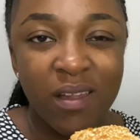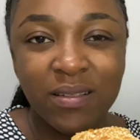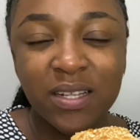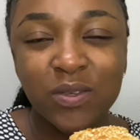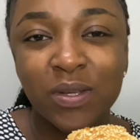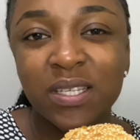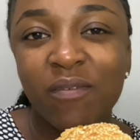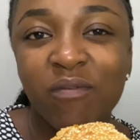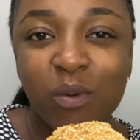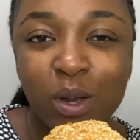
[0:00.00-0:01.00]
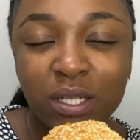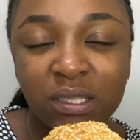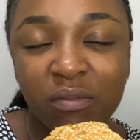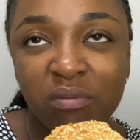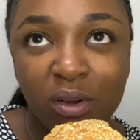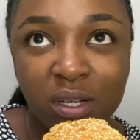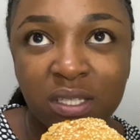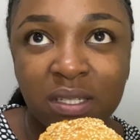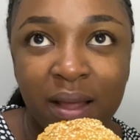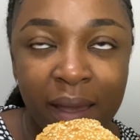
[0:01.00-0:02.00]
this was the
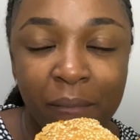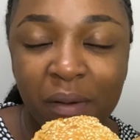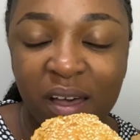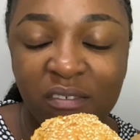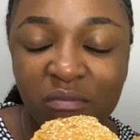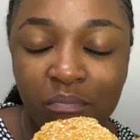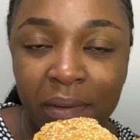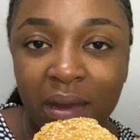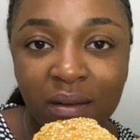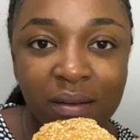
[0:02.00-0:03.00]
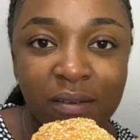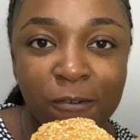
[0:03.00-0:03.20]
first time I've been